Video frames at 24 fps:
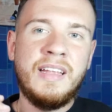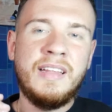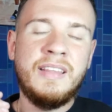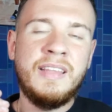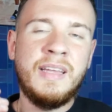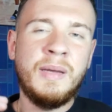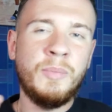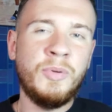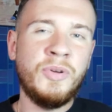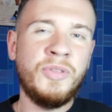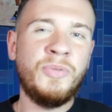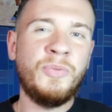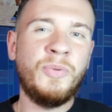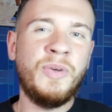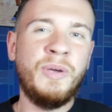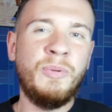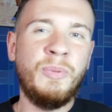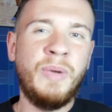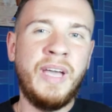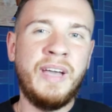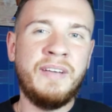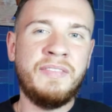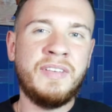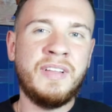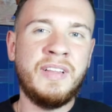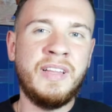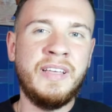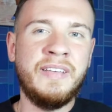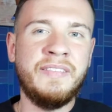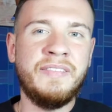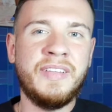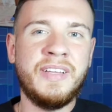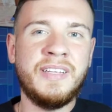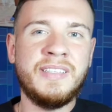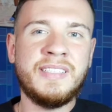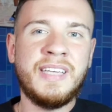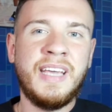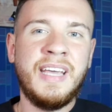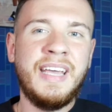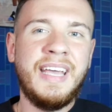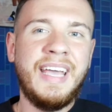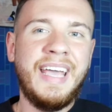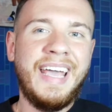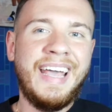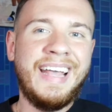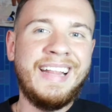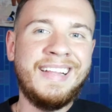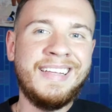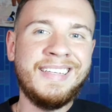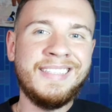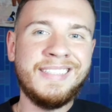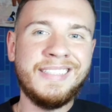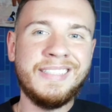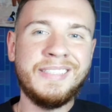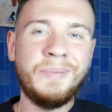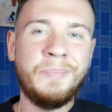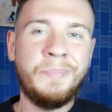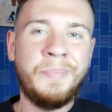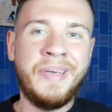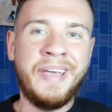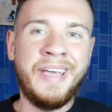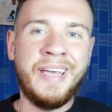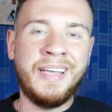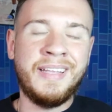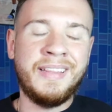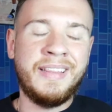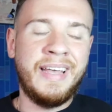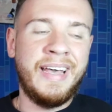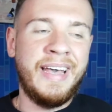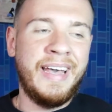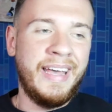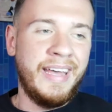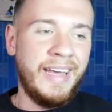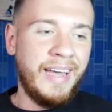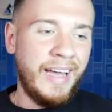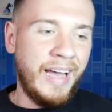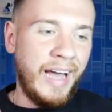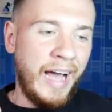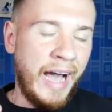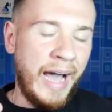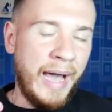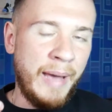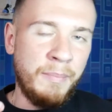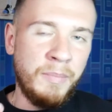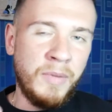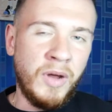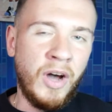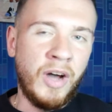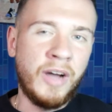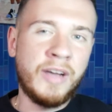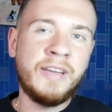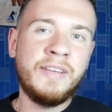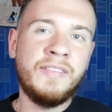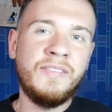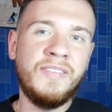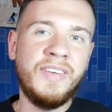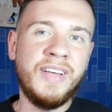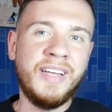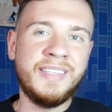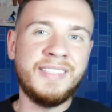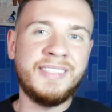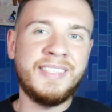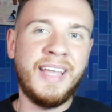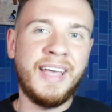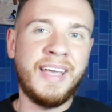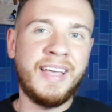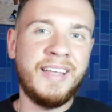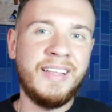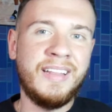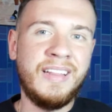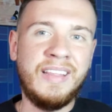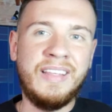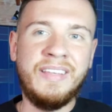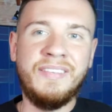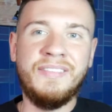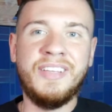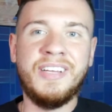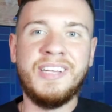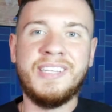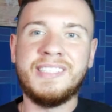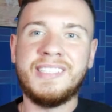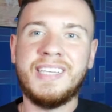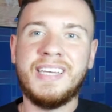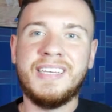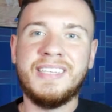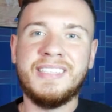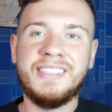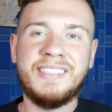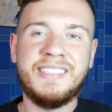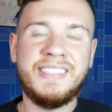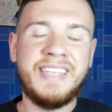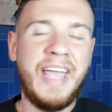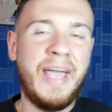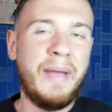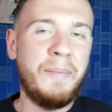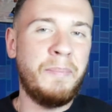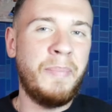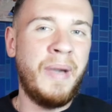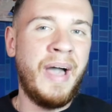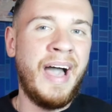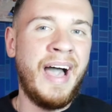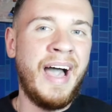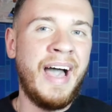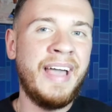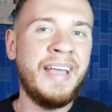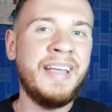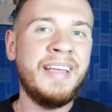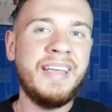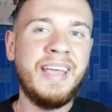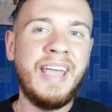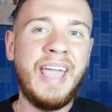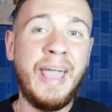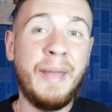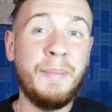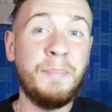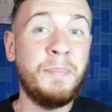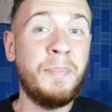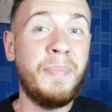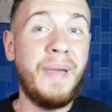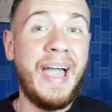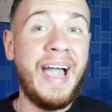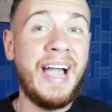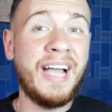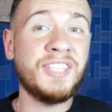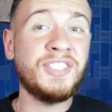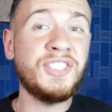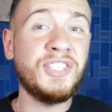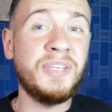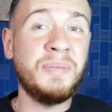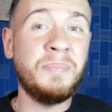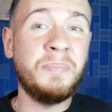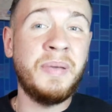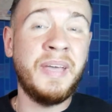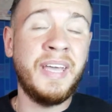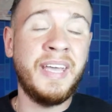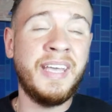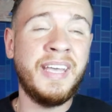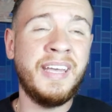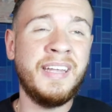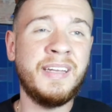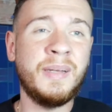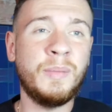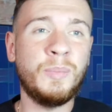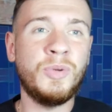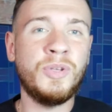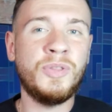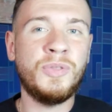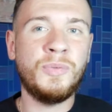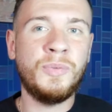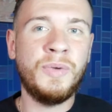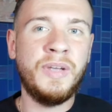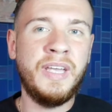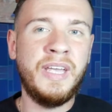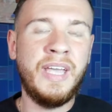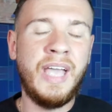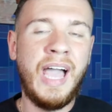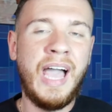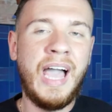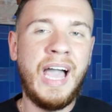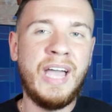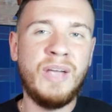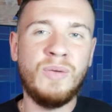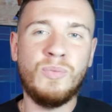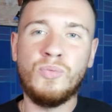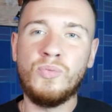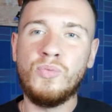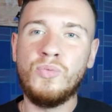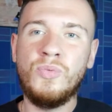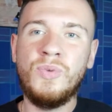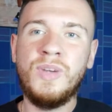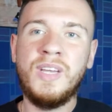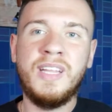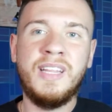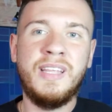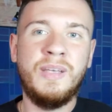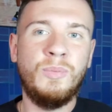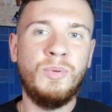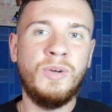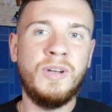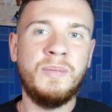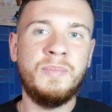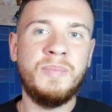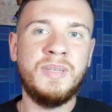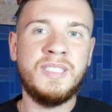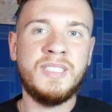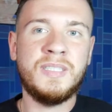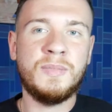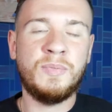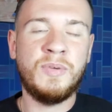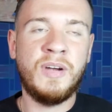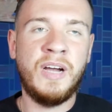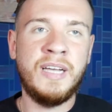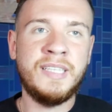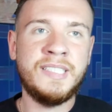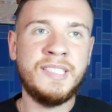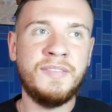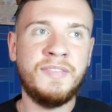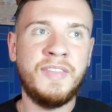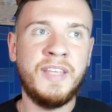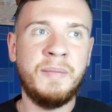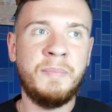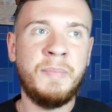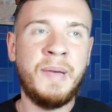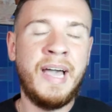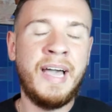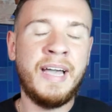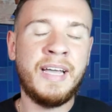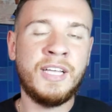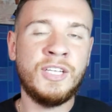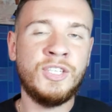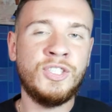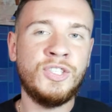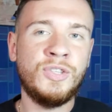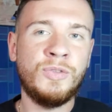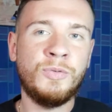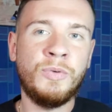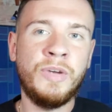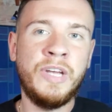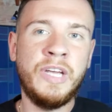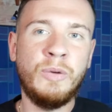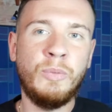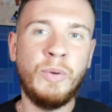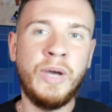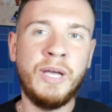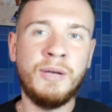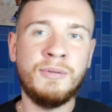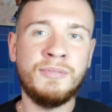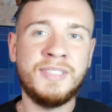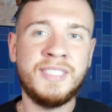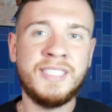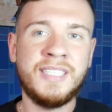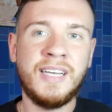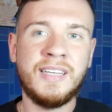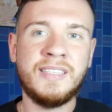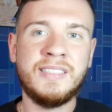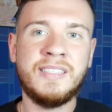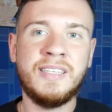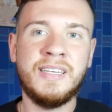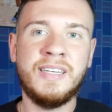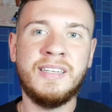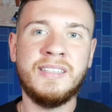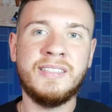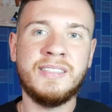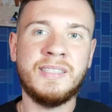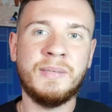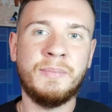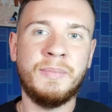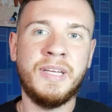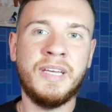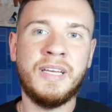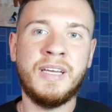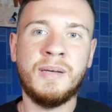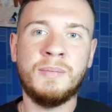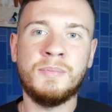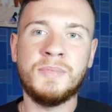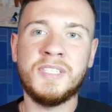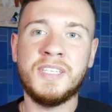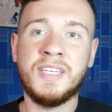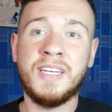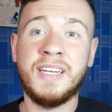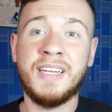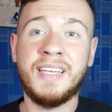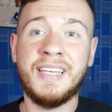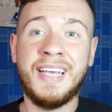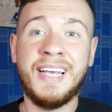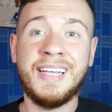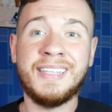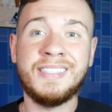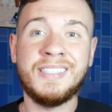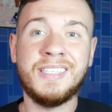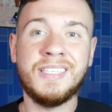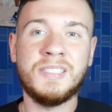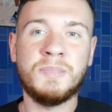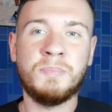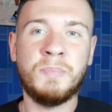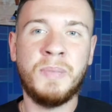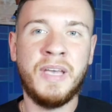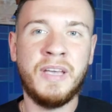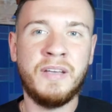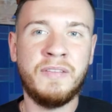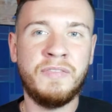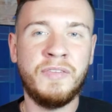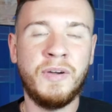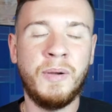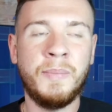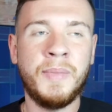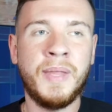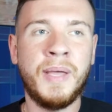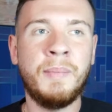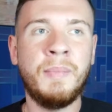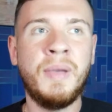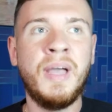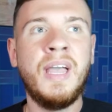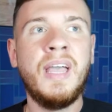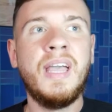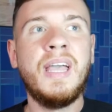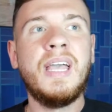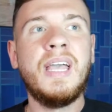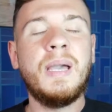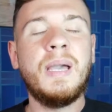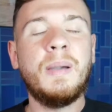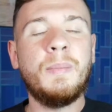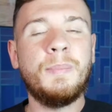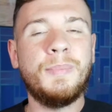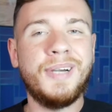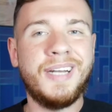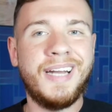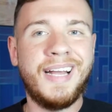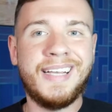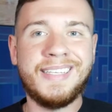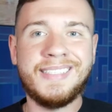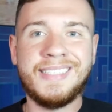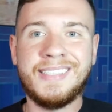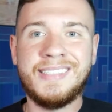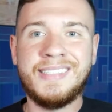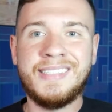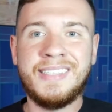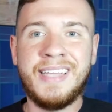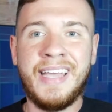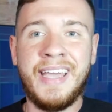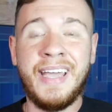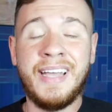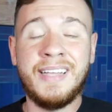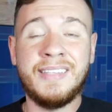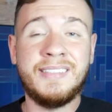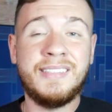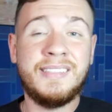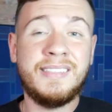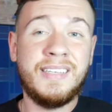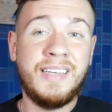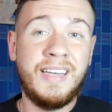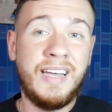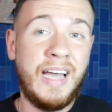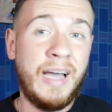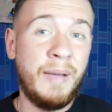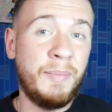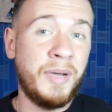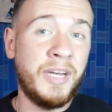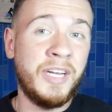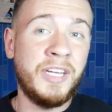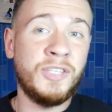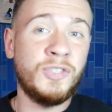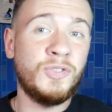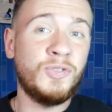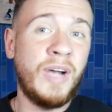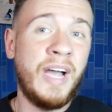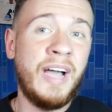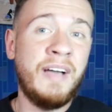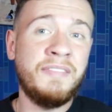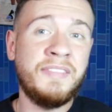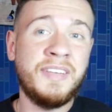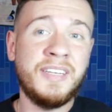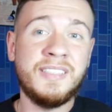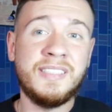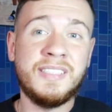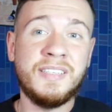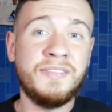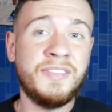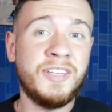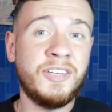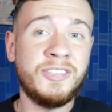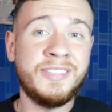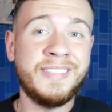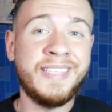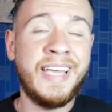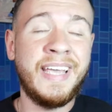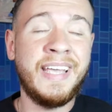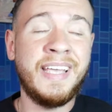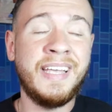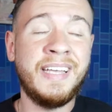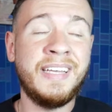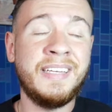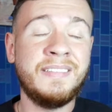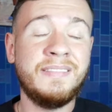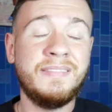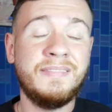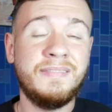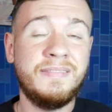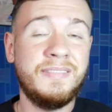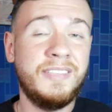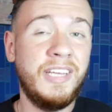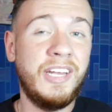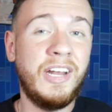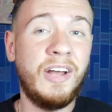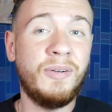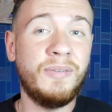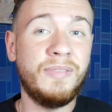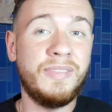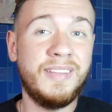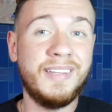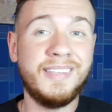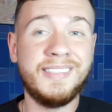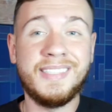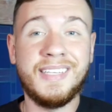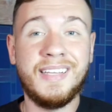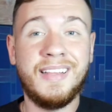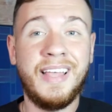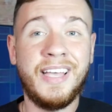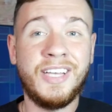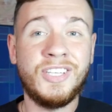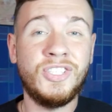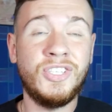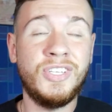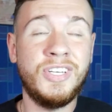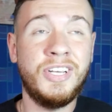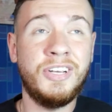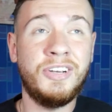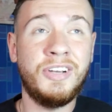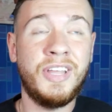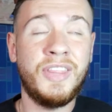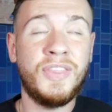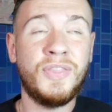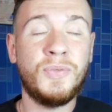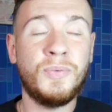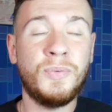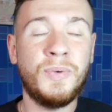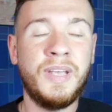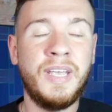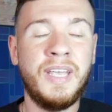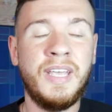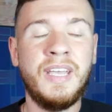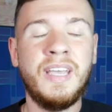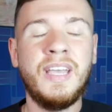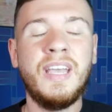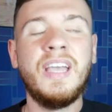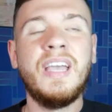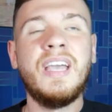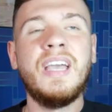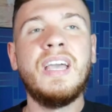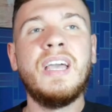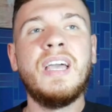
Number three, we have Cleveland. And this is a pick that I'm not convinced that Cleveland is gonna stand pat and actually pick at number three. I really wouldn't be surprised if they package three away of Sexton and somebody comes in and gets this pick from them. But as it stands, I'm gonna draft as if they're taking, you know, the selection here at three.